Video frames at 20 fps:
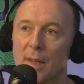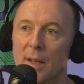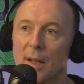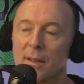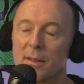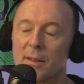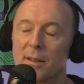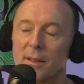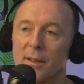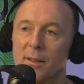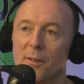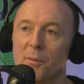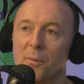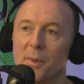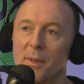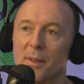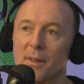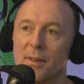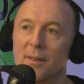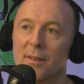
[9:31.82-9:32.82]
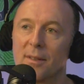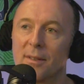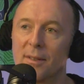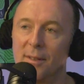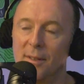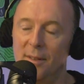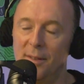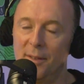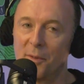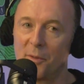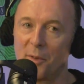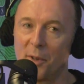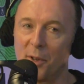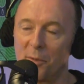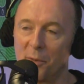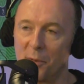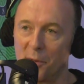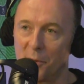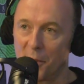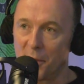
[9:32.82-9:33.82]
I see you've been
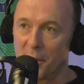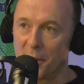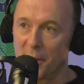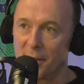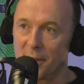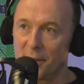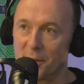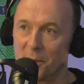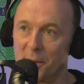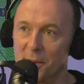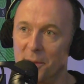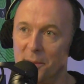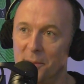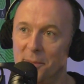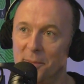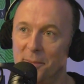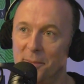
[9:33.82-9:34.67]
involved with Vernier as well.